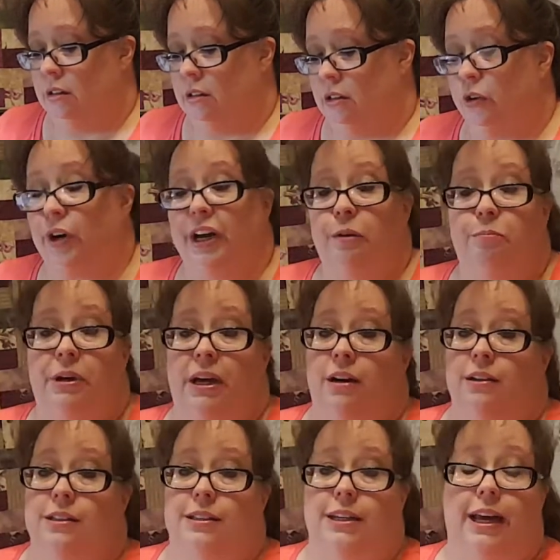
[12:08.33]

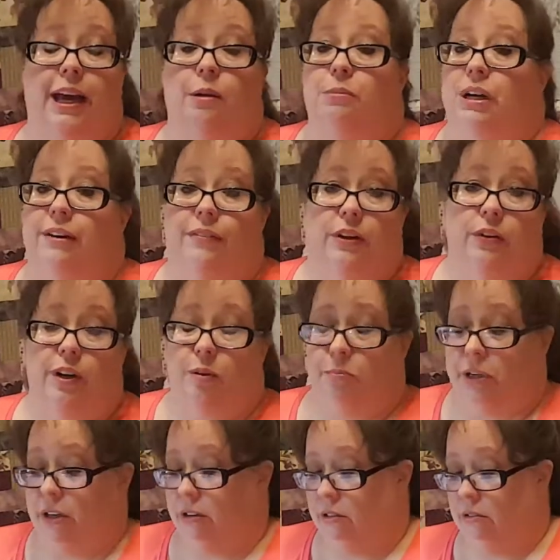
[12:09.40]
Grandparents' Day. I'm not even a
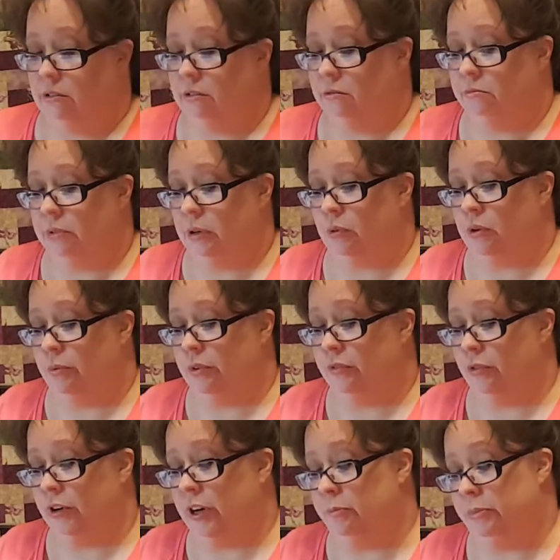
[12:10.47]
grandparent, but I want one
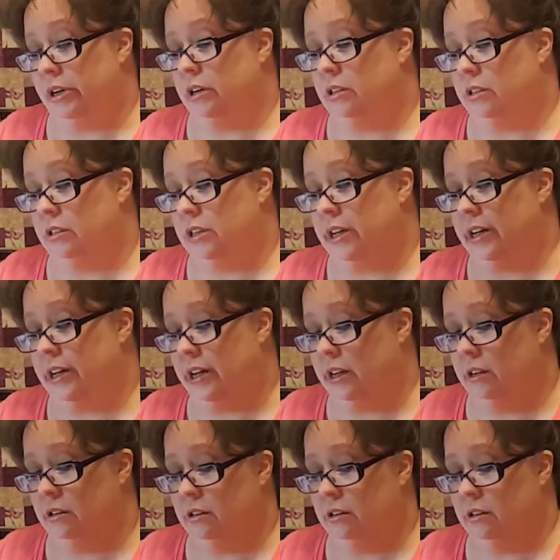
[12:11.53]
for Grandparents' Day.